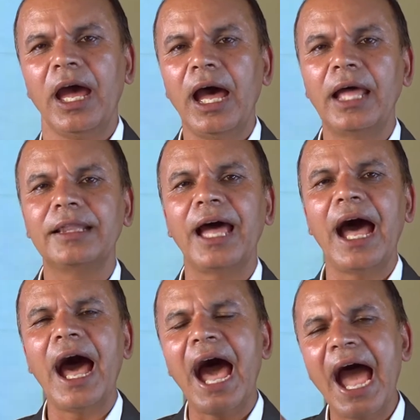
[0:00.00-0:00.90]
and the
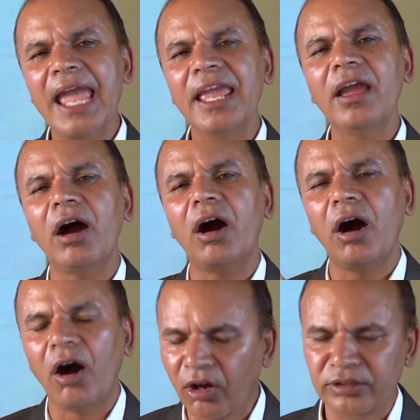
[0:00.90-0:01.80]
eye
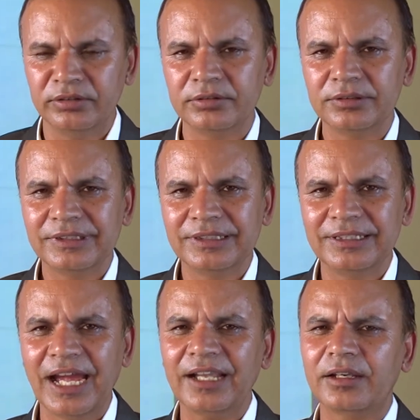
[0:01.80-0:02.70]
on
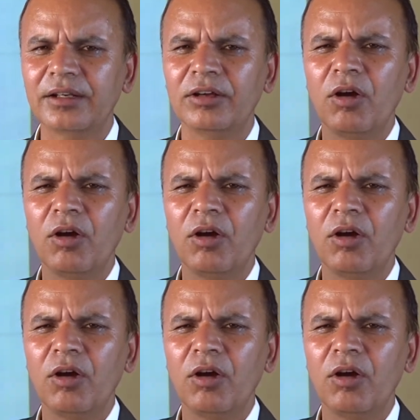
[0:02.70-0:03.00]
that